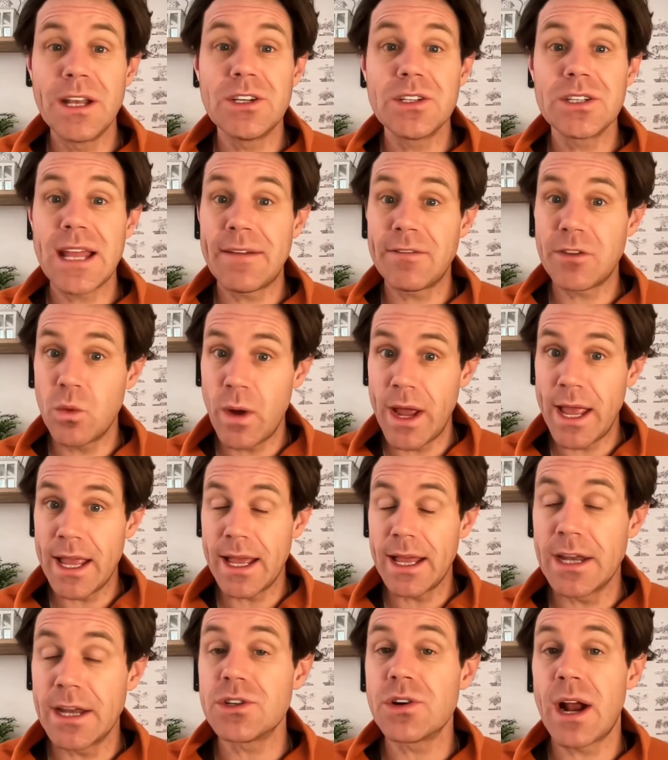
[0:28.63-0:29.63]
might just have to
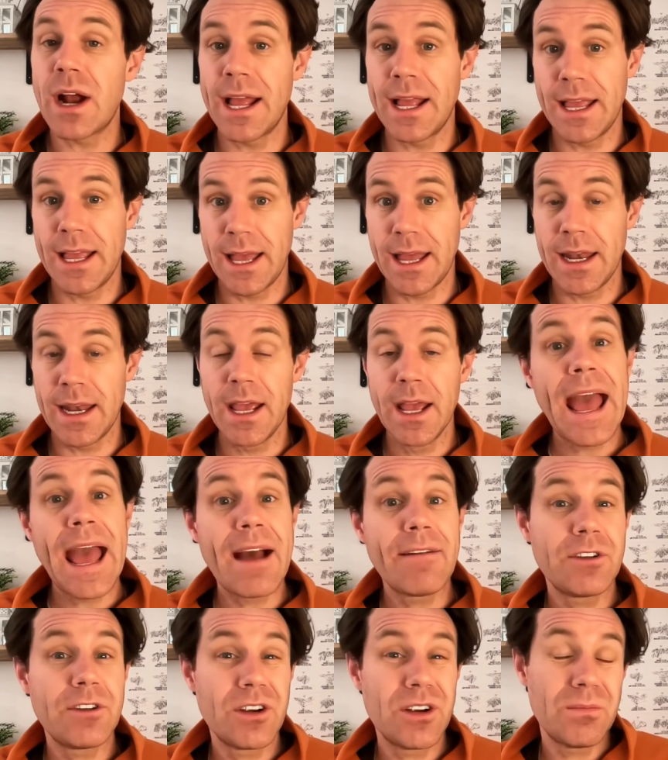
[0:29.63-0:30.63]
wait and try again
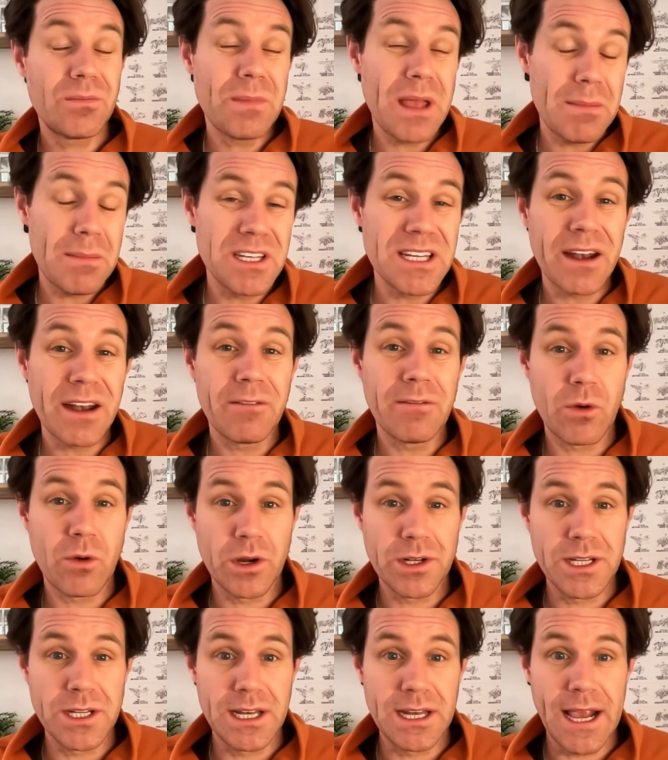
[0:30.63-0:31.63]
after maybe 10 or
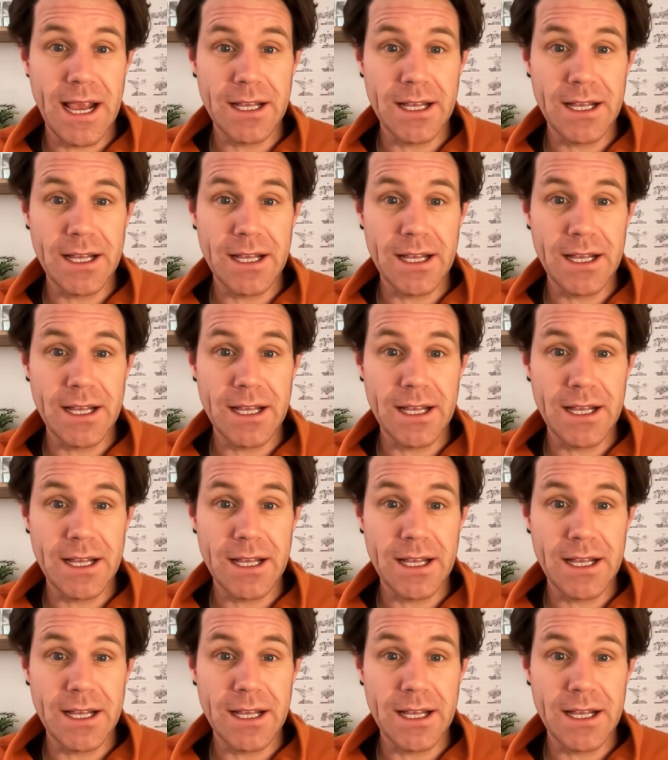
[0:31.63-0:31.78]
14